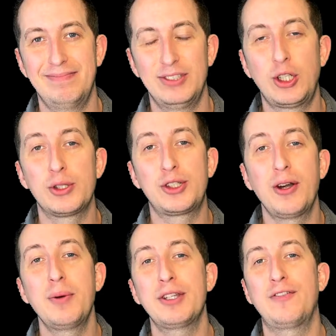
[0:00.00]
So
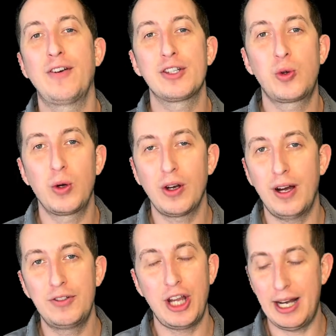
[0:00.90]
starting with the first quarter
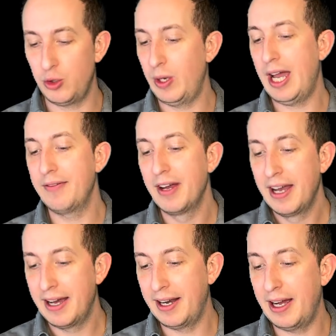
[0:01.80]
of channels, we have
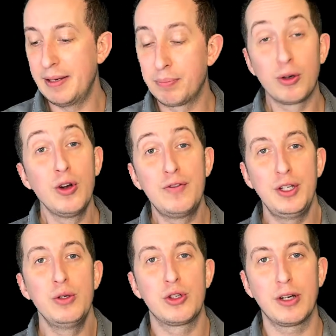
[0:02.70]
an improved
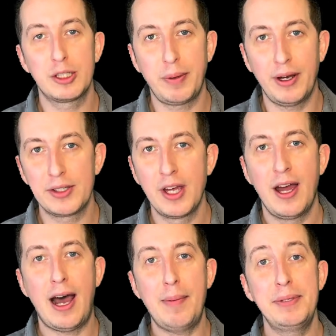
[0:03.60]
user experience
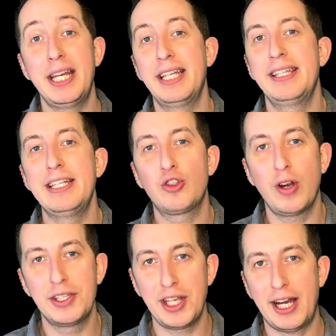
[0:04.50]
updating the
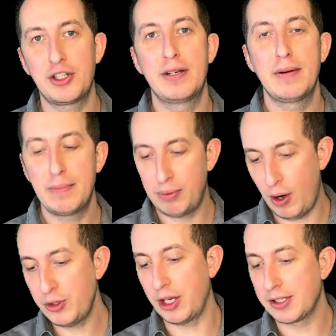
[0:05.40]
transaction
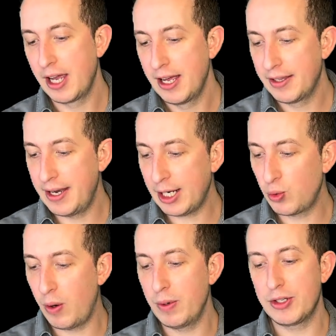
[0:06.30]
process. The next
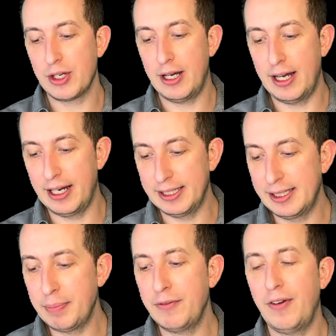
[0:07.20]
one was
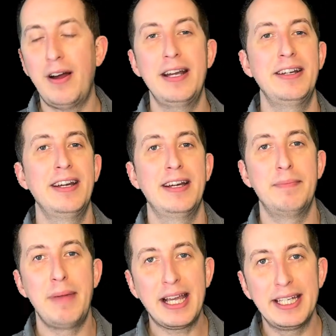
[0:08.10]
simplified
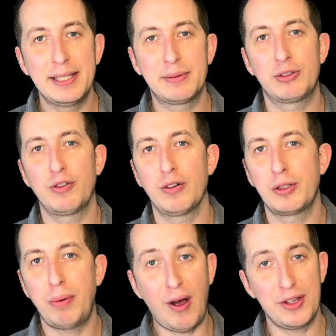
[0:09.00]
mechanisms for
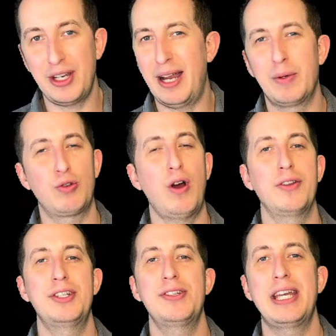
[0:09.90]
deposit and withdrawal.
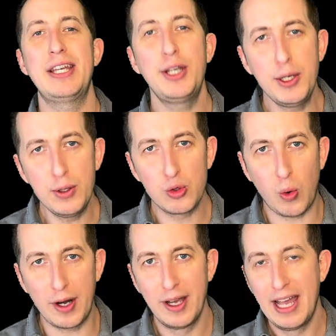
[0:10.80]
This is a huge
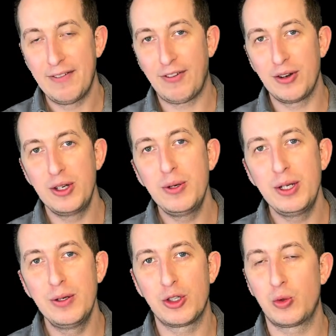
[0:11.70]
one for new
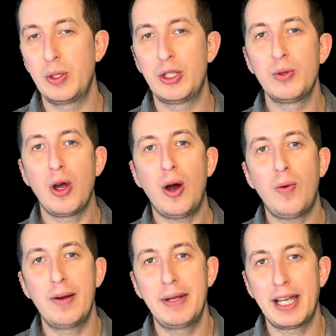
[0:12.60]
users. We do not
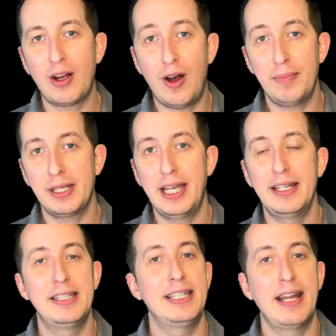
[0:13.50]
want to make it
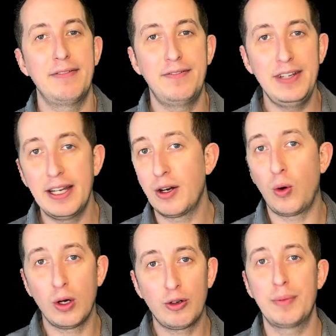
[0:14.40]
complicated to get fiat
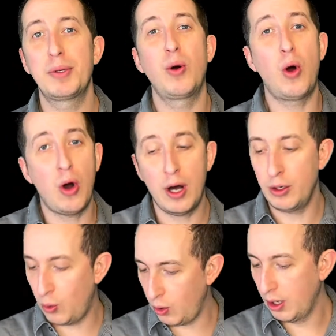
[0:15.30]
or crypto on
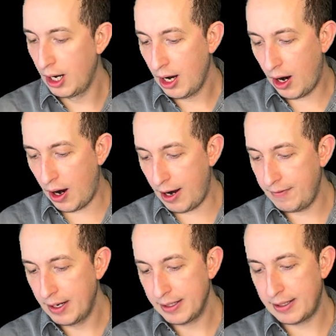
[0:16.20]
or
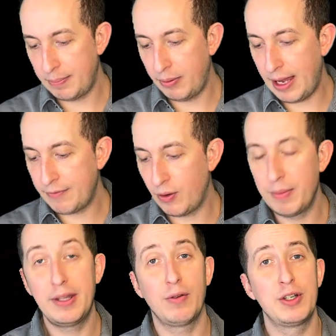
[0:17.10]
off the platform,
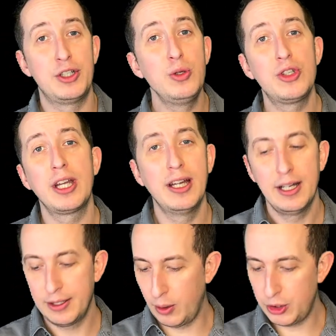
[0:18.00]
and they're reducing
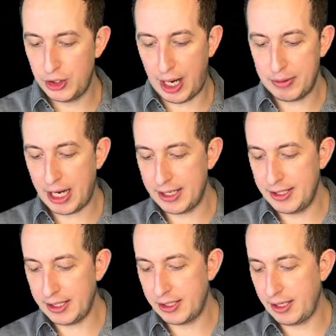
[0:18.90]
those steps as
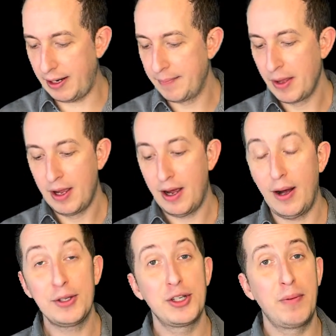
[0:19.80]
necessary.
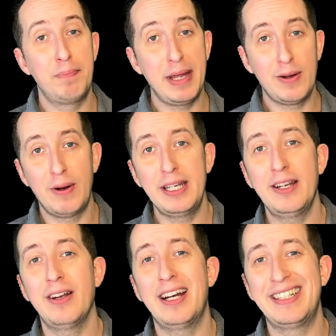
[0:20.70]
Also, big one
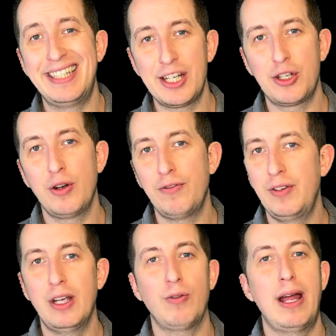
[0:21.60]
here, additional
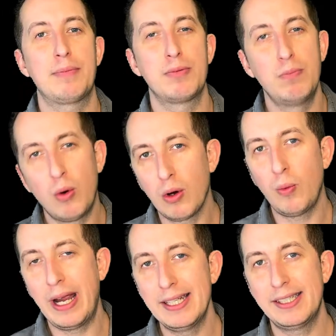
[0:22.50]
fiat ramps, more
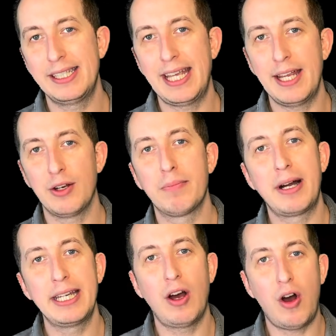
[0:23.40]
ways to get your
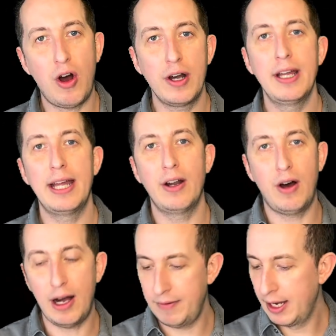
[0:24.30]
money on and
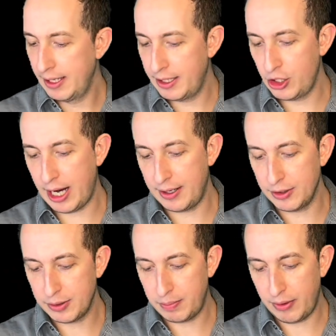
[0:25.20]
off the
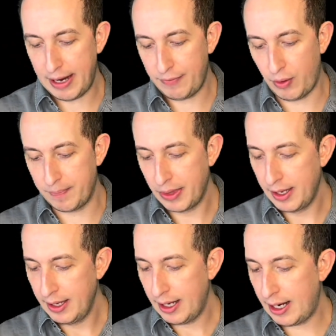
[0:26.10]
channel's platform.
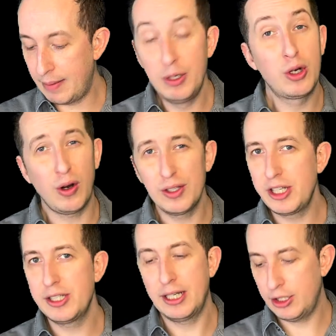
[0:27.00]
New
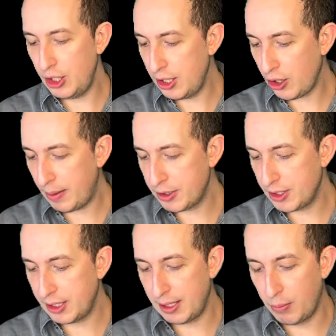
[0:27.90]
currencies and exchange options.
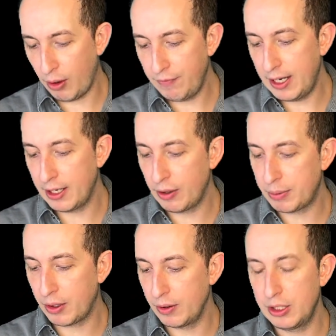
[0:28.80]
They say more fiat and
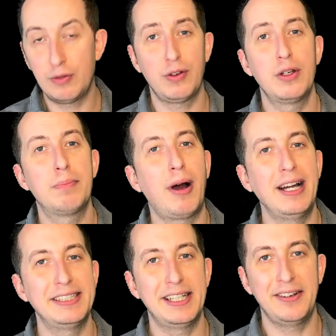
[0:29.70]
cryptocurrencies for you to buy,
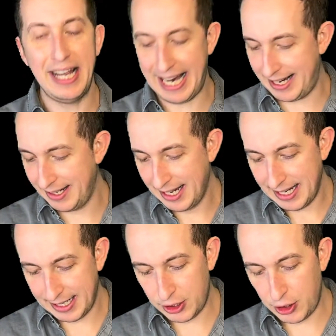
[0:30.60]
sell, and
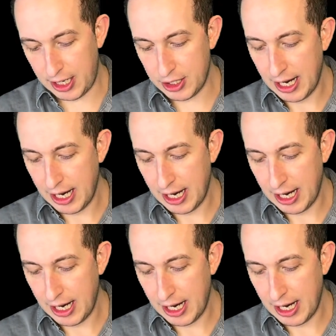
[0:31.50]
exchange.